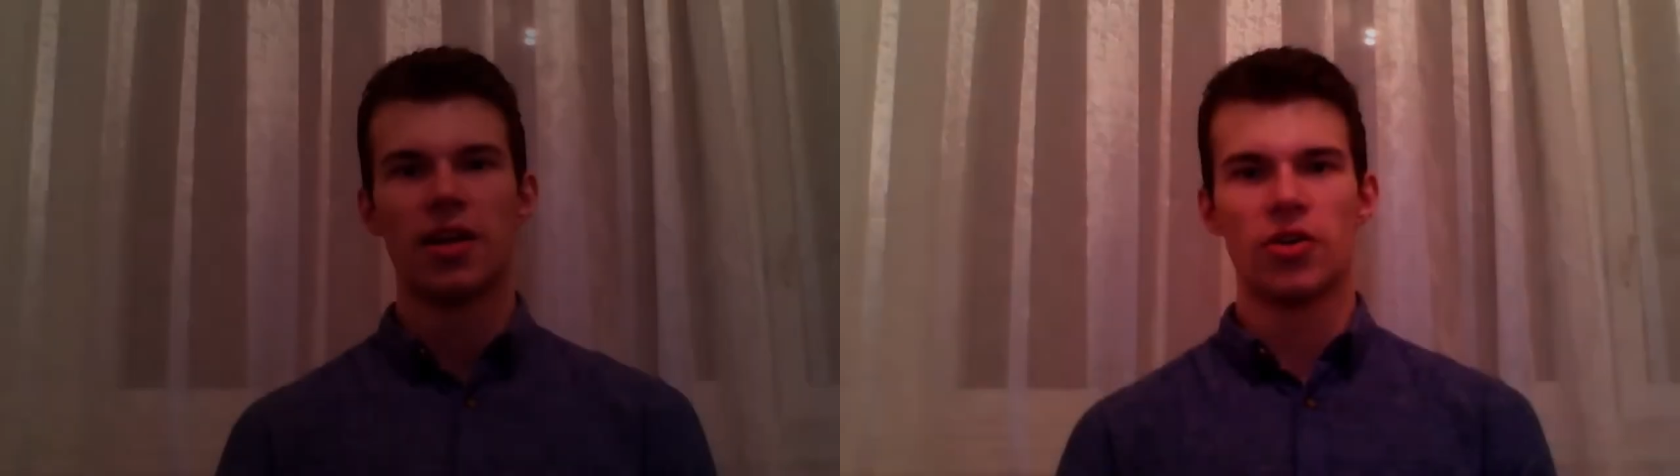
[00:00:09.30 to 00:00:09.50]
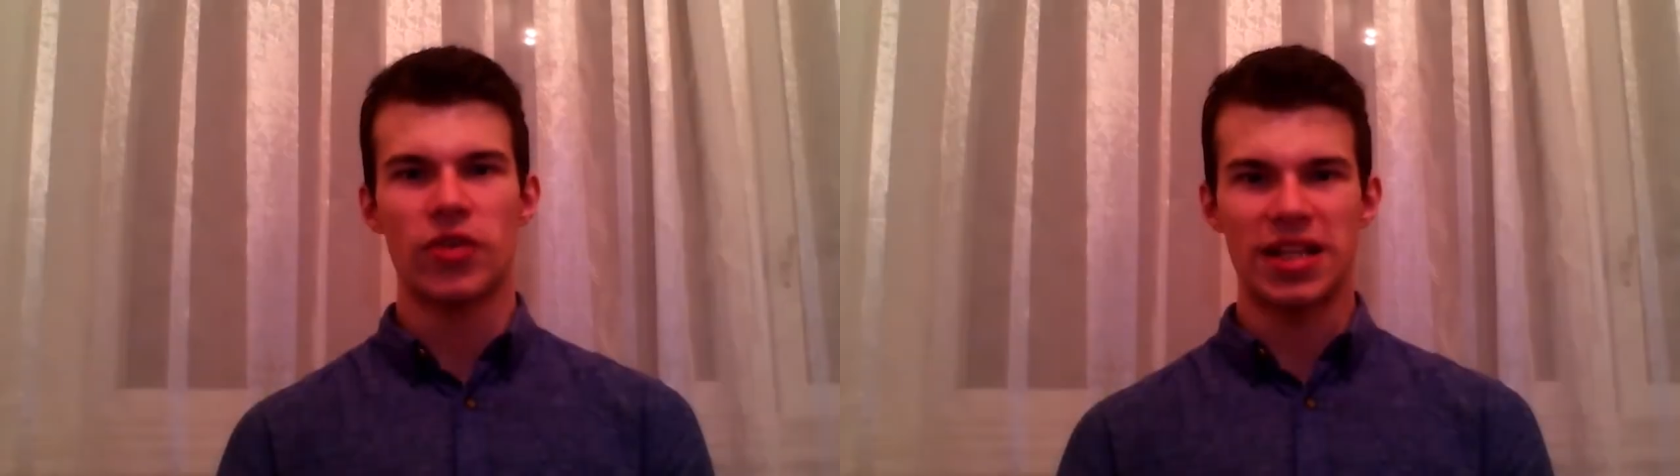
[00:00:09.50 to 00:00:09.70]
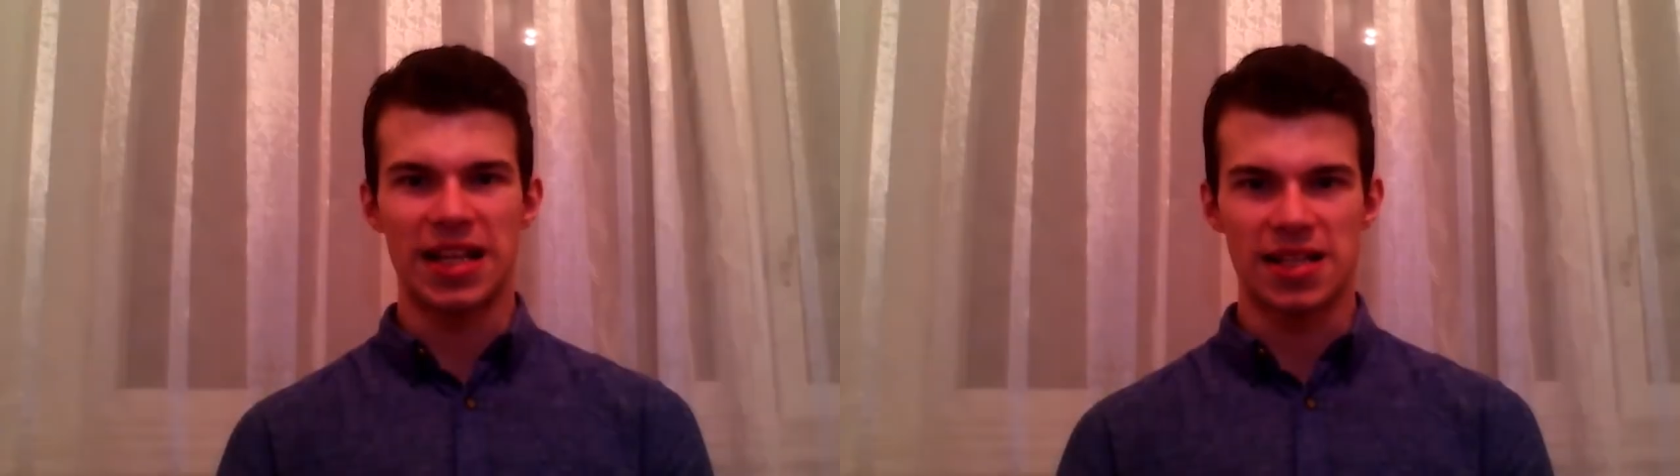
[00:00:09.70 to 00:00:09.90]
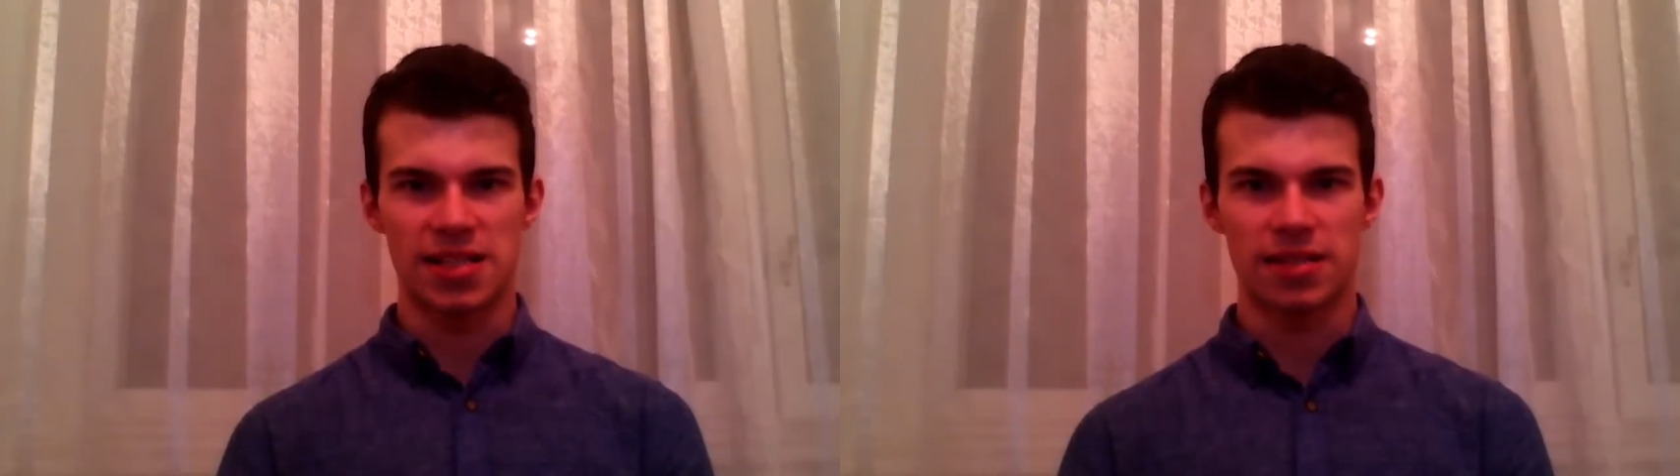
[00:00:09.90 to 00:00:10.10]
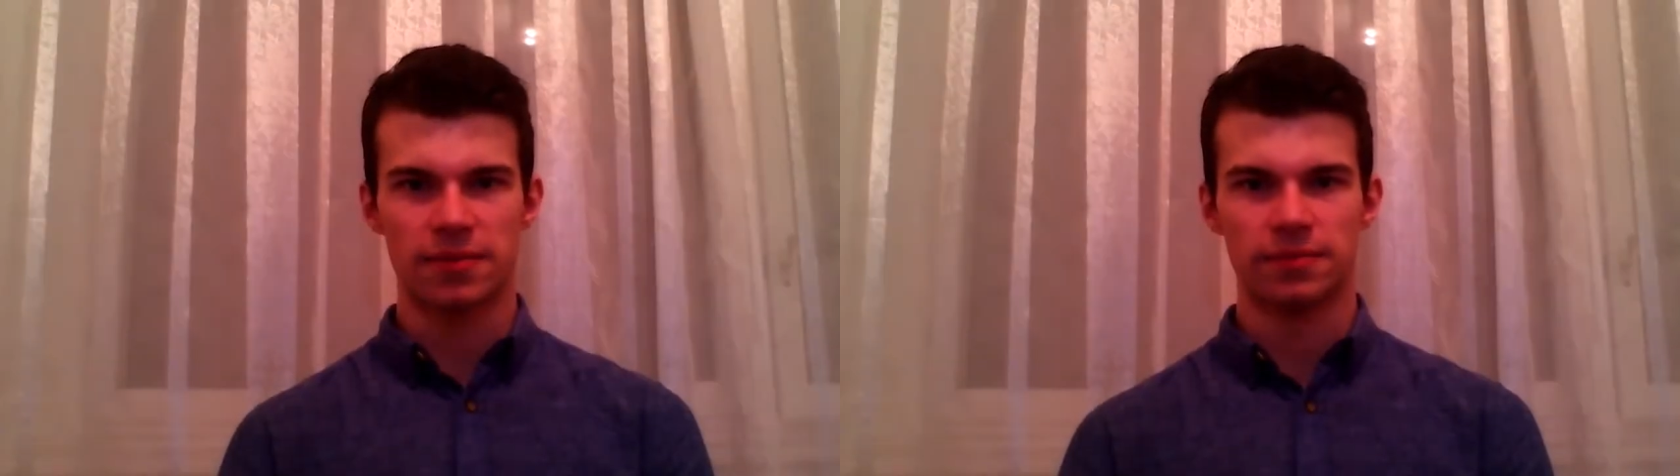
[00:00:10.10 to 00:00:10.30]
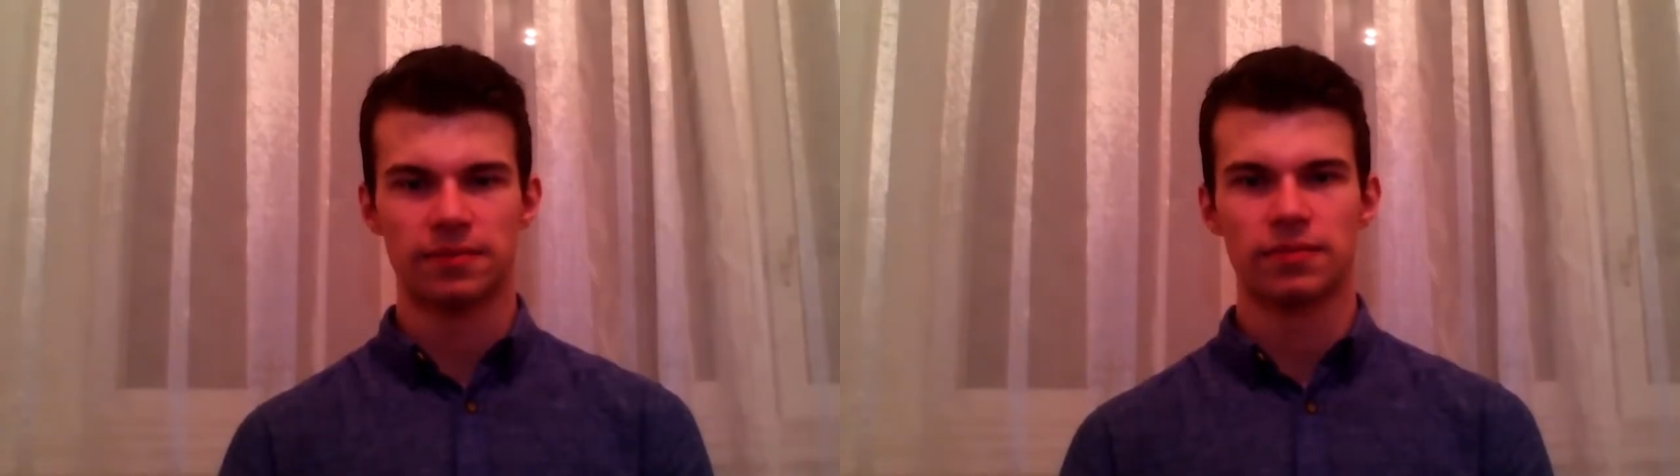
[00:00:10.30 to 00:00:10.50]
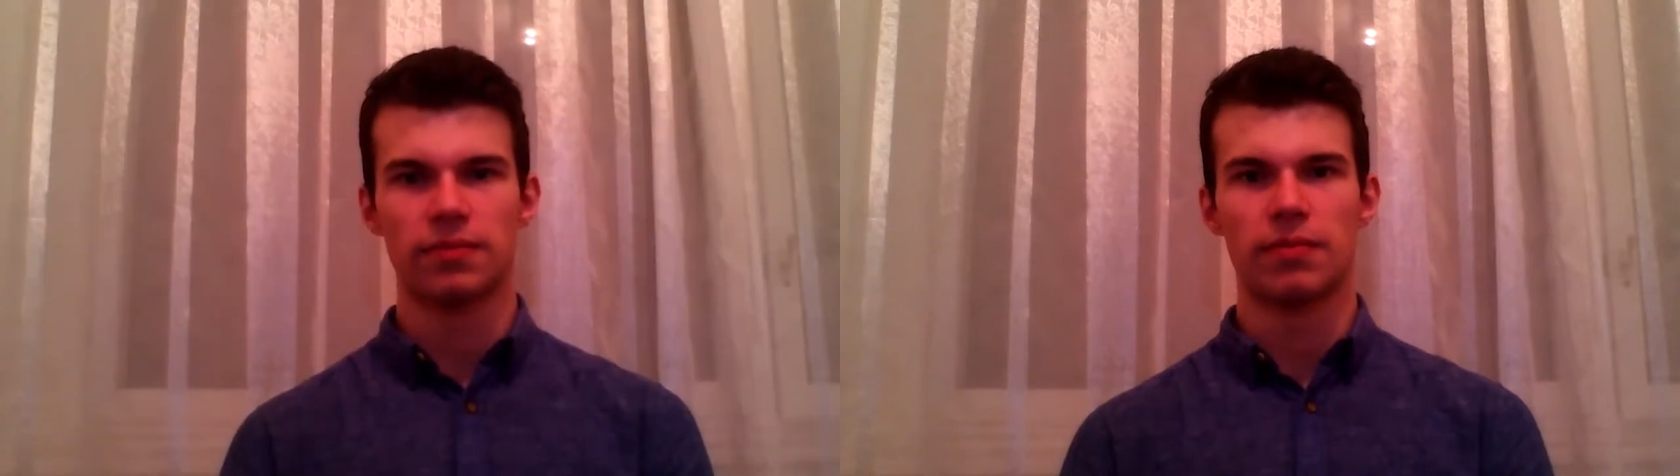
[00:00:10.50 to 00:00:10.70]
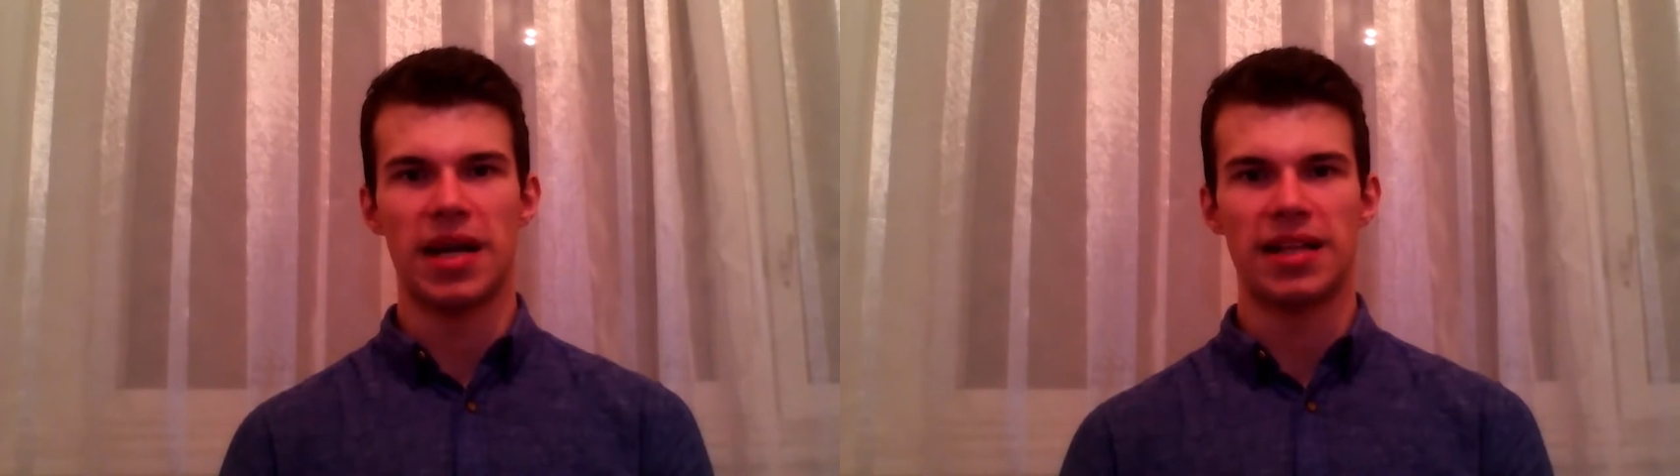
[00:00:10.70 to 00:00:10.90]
Greetings. My